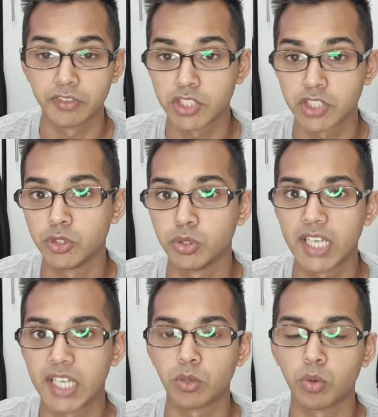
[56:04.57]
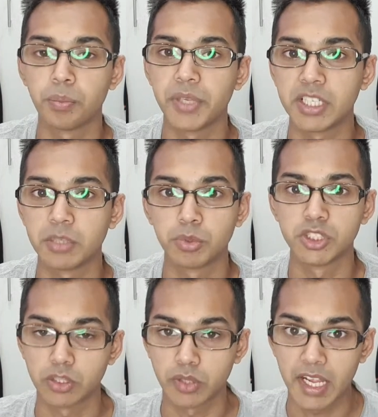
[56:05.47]
not for you guys, I wouldn't be in a
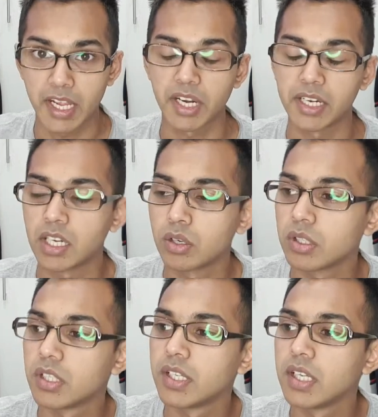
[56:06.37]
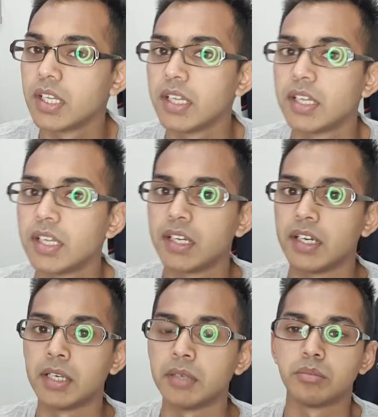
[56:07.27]
position where I am right now.
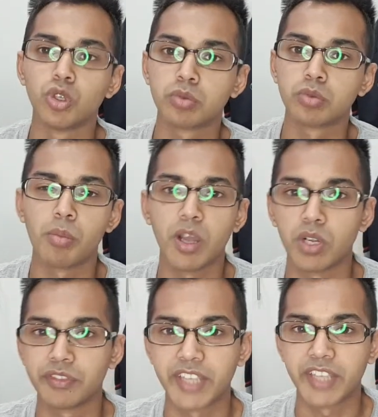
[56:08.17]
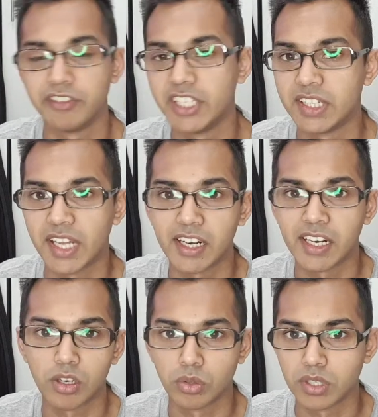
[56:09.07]
Most probably, I would have caved in at
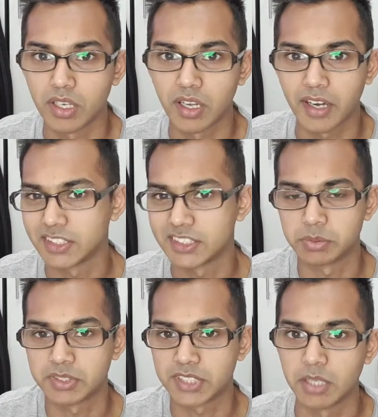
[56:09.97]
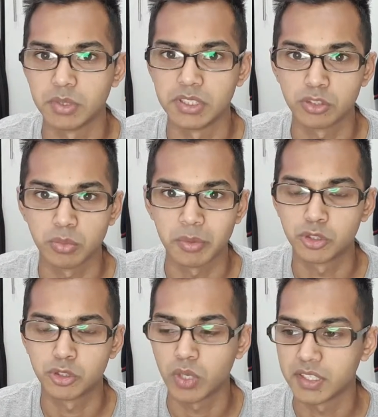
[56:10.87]
around 100 subscribers or maybe
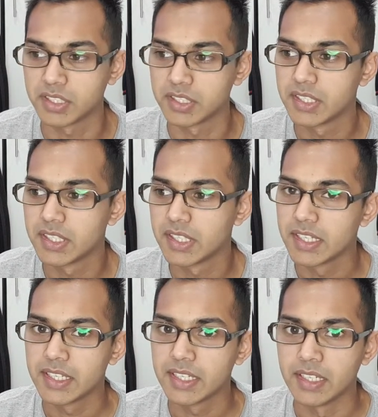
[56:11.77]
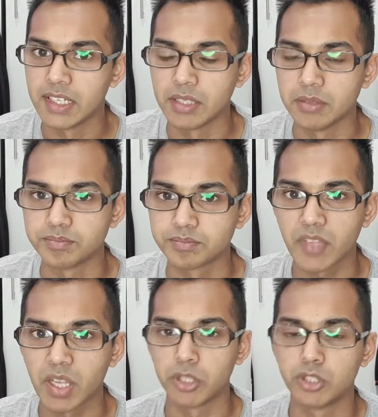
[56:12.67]
200.
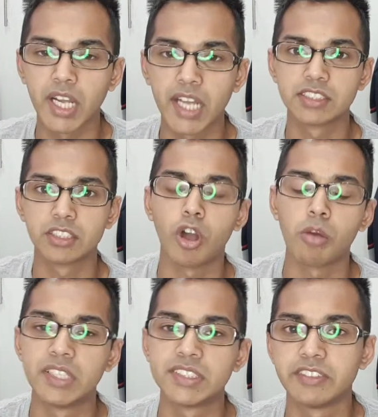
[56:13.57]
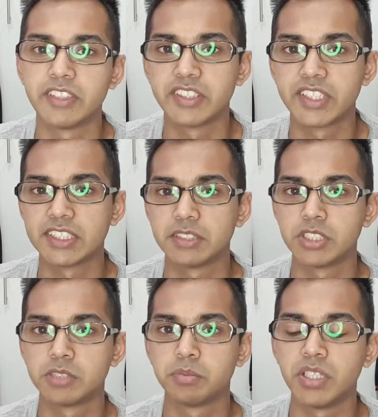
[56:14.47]
But you guys, the comments and everything has
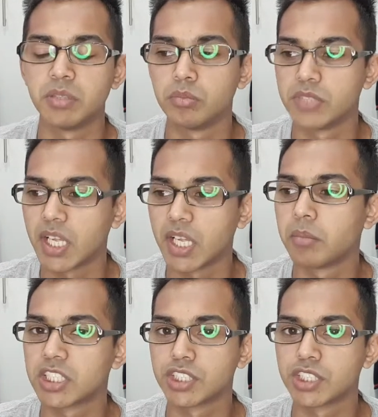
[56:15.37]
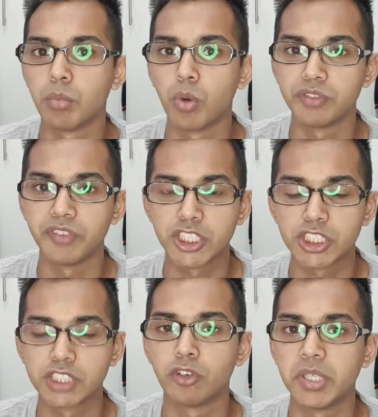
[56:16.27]
just been that much of a motivation
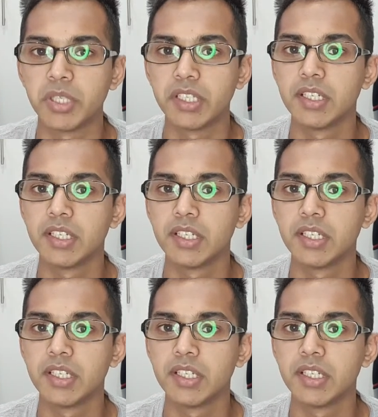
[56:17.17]
for me